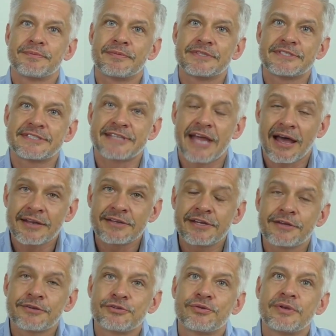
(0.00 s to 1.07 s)

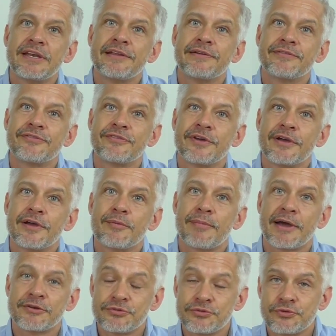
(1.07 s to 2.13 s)
starting to live
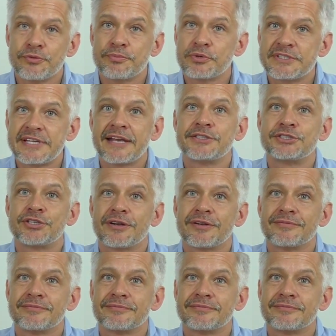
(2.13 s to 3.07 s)
my true potential.